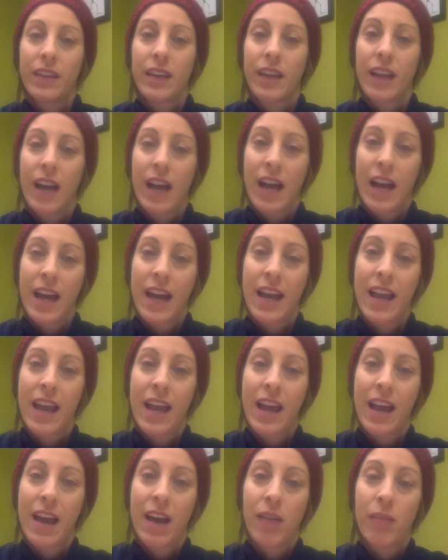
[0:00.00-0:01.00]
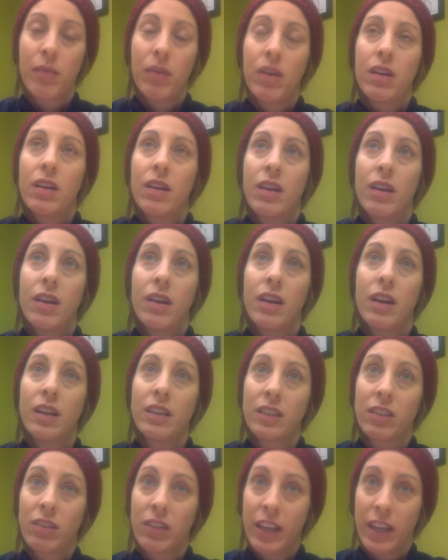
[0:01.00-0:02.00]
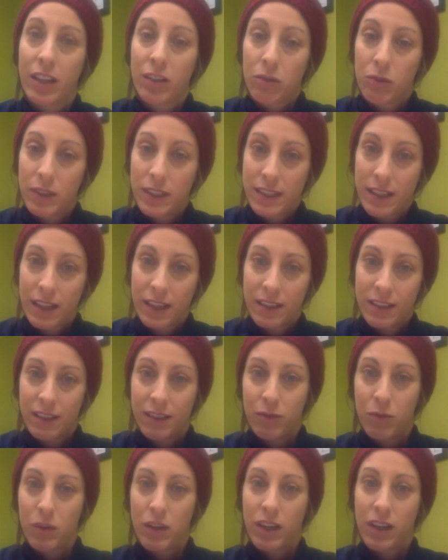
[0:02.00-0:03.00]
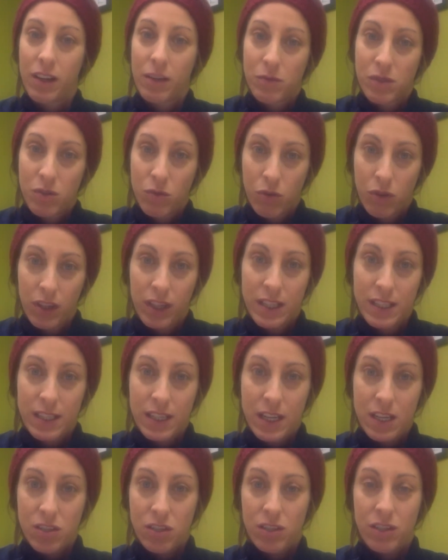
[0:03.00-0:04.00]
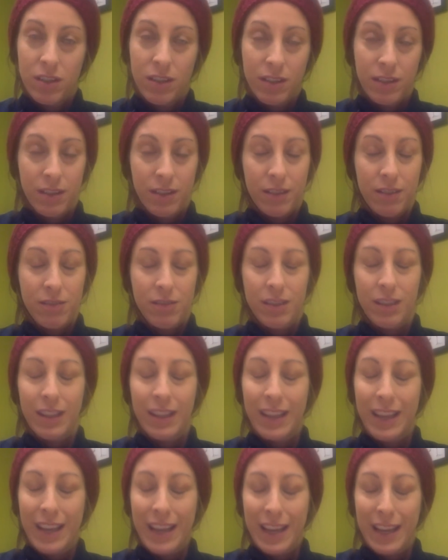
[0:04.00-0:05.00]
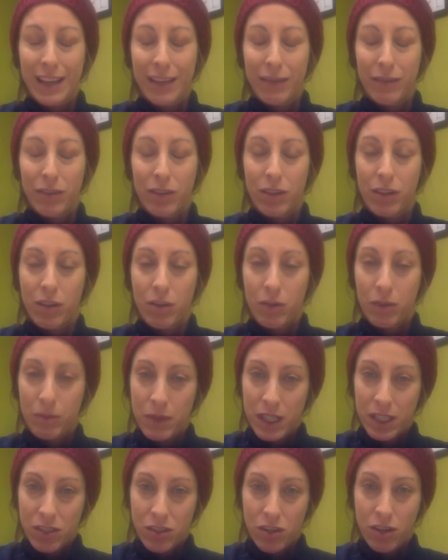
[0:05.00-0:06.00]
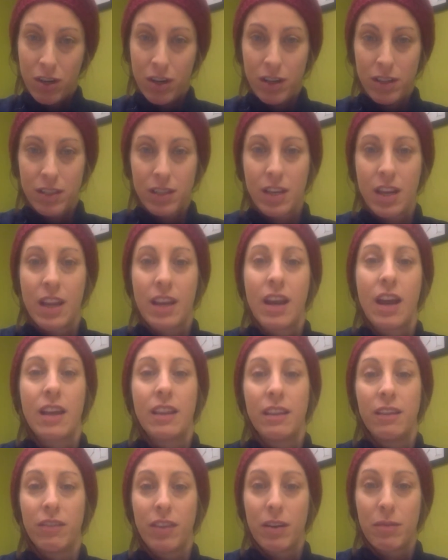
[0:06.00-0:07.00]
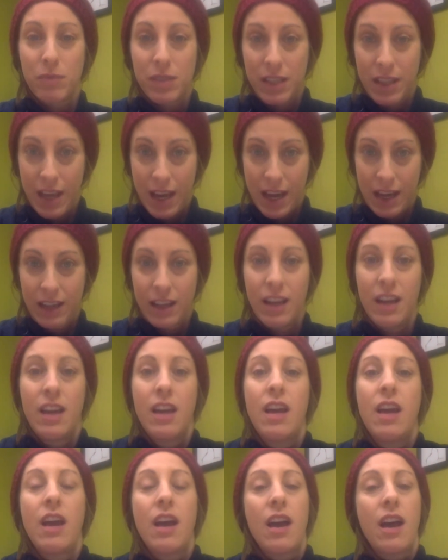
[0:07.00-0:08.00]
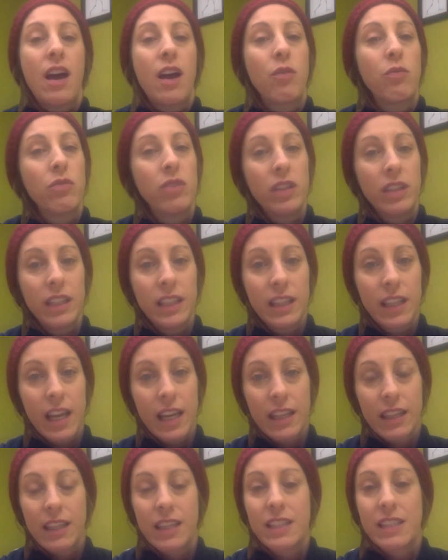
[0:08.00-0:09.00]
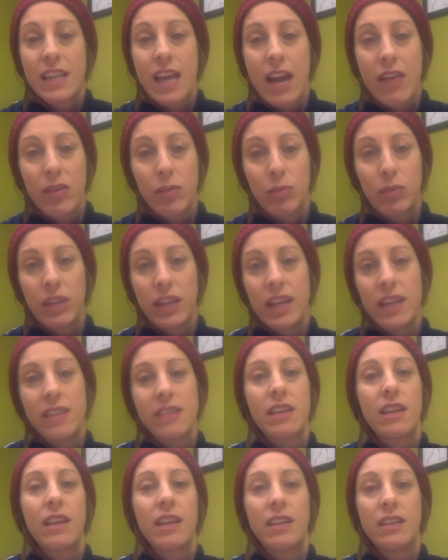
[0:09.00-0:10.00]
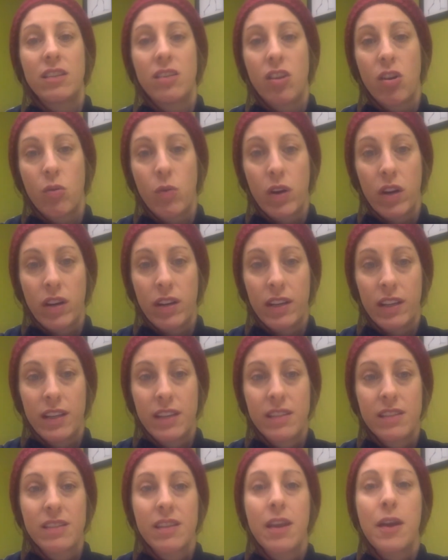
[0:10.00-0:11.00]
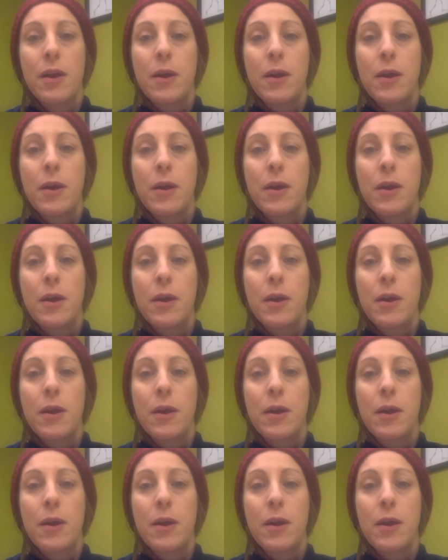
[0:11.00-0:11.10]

I am a little anal retentive when it comes to organization. There's a lot of Virgo in my chart, and I live up to that. I really like things to have a place. I like to know where it is.